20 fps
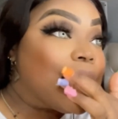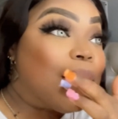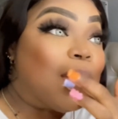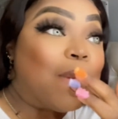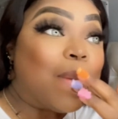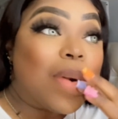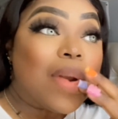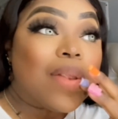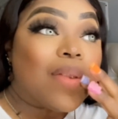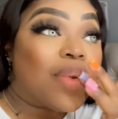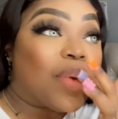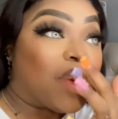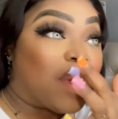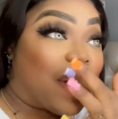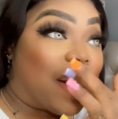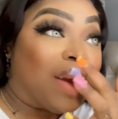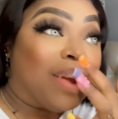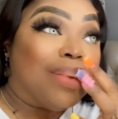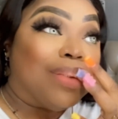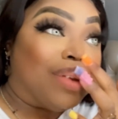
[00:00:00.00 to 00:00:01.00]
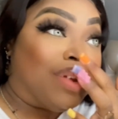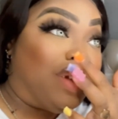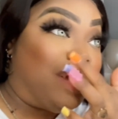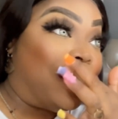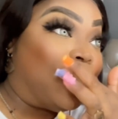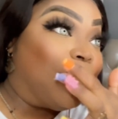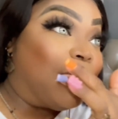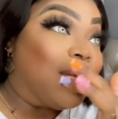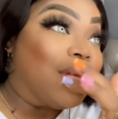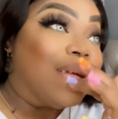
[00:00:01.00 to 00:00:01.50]
moisturize your
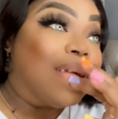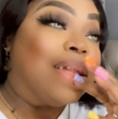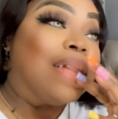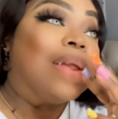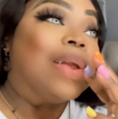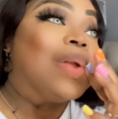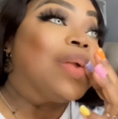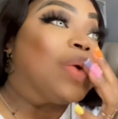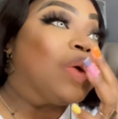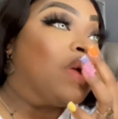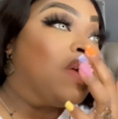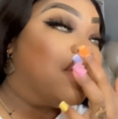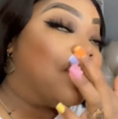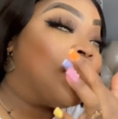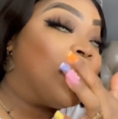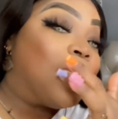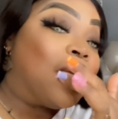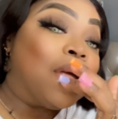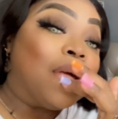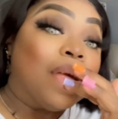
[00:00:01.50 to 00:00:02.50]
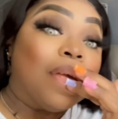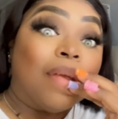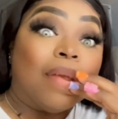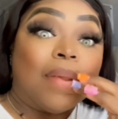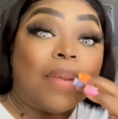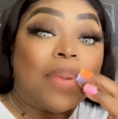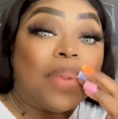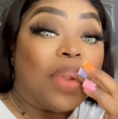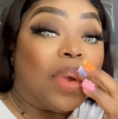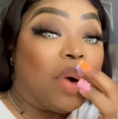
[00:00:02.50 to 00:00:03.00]
lips, honey.
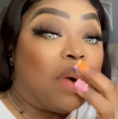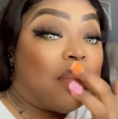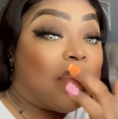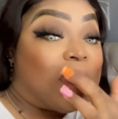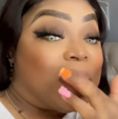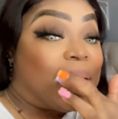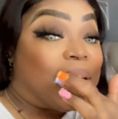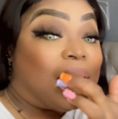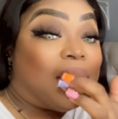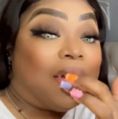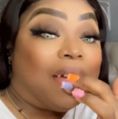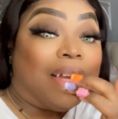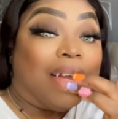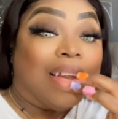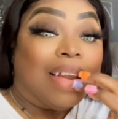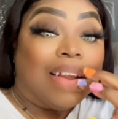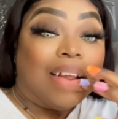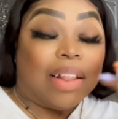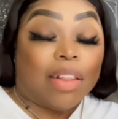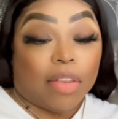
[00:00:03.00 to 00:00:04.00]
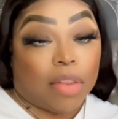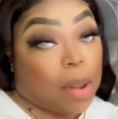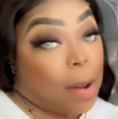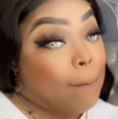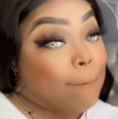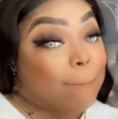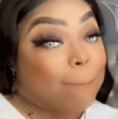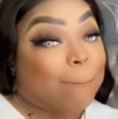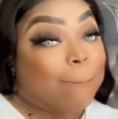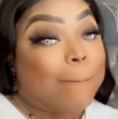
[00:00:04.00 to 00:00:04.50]
Nobody likes
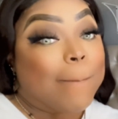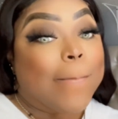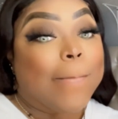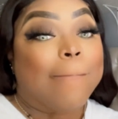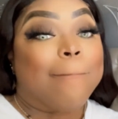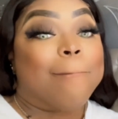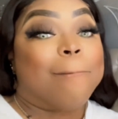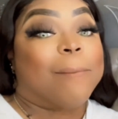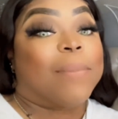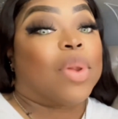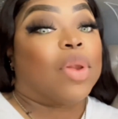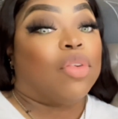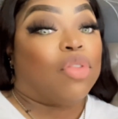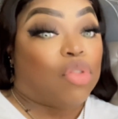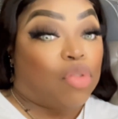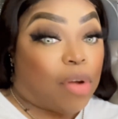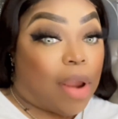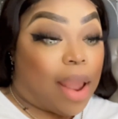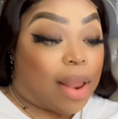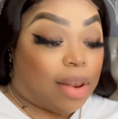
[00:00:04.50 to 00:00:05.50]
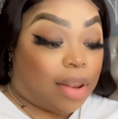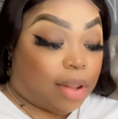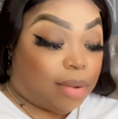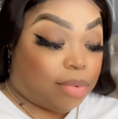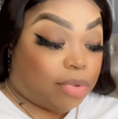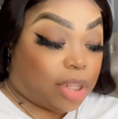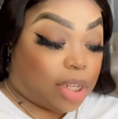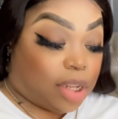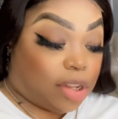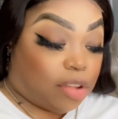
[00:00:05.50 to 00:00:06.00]
dry
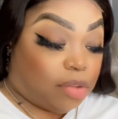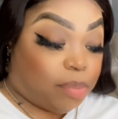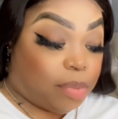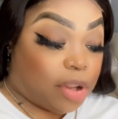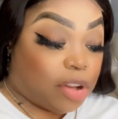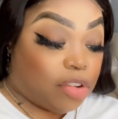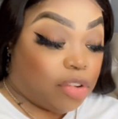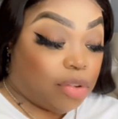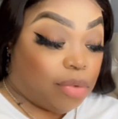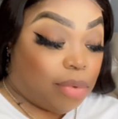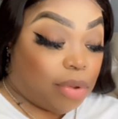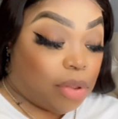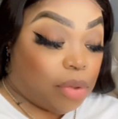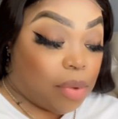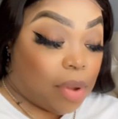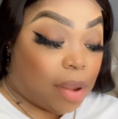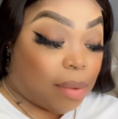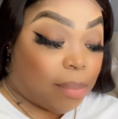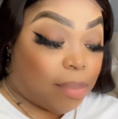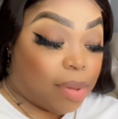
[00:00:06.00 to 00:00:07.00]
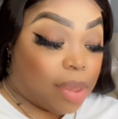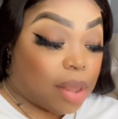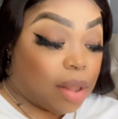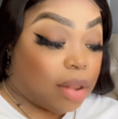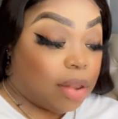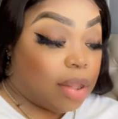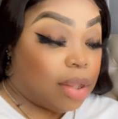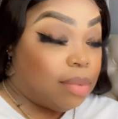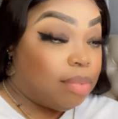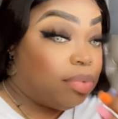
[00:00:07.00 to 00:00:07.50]
lips, and especially when you have big
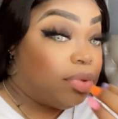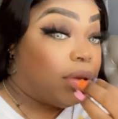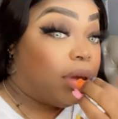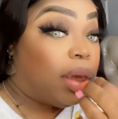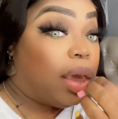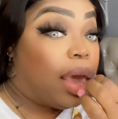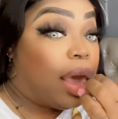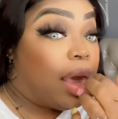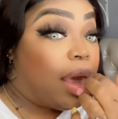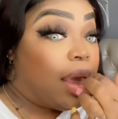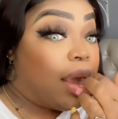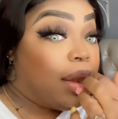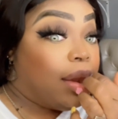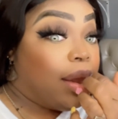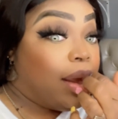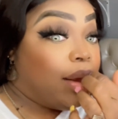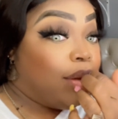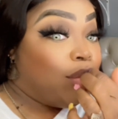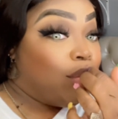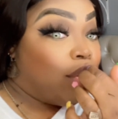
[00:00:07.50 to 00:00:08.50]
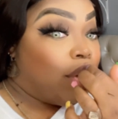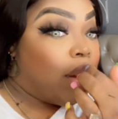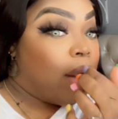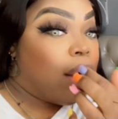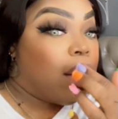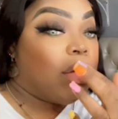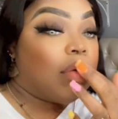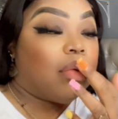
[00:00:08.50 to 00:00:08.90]
lips and they dry.